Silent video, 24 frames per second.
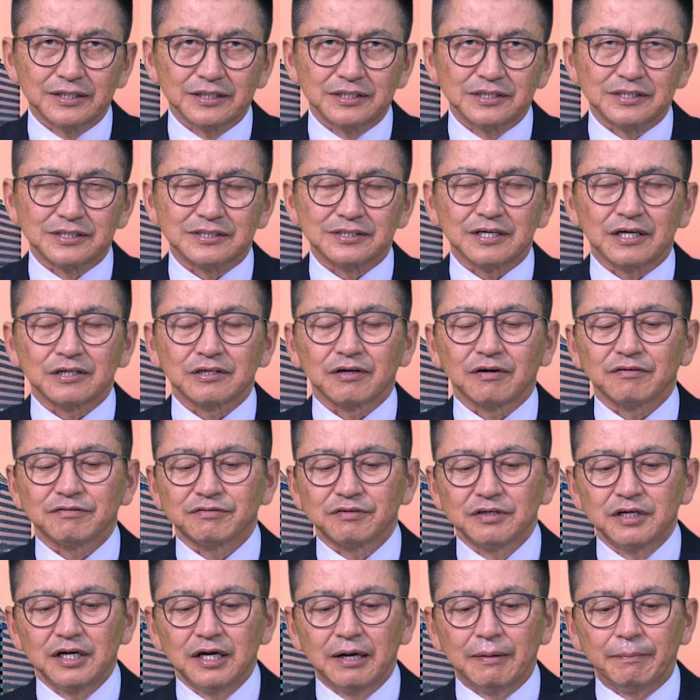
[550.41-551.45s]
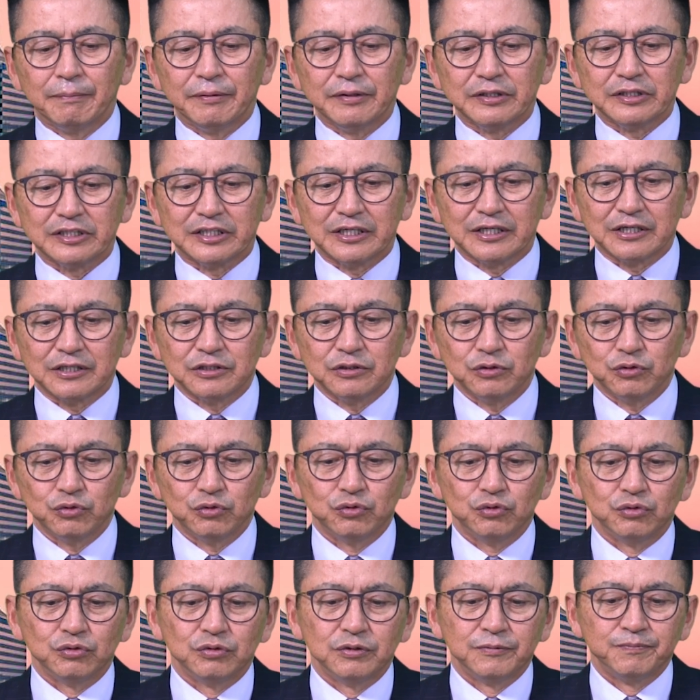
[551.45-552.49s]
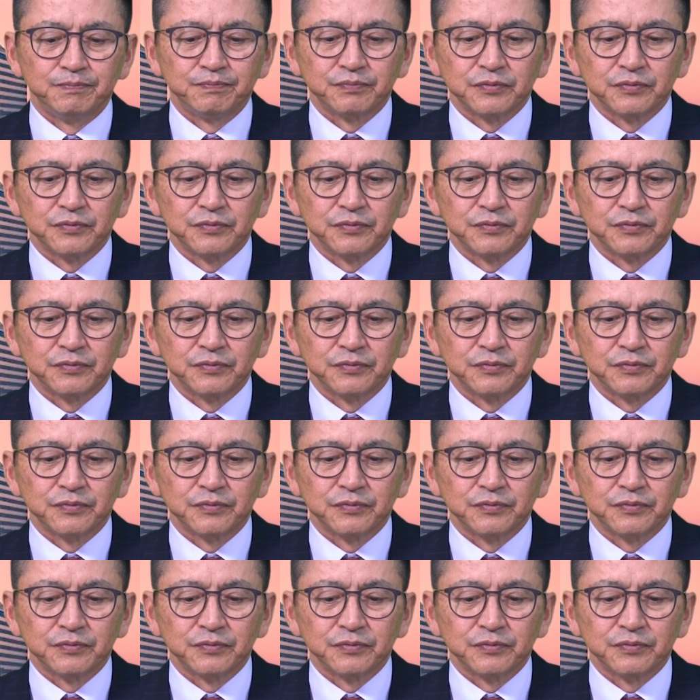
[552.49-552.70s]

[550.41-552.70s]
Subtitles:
Instead of building new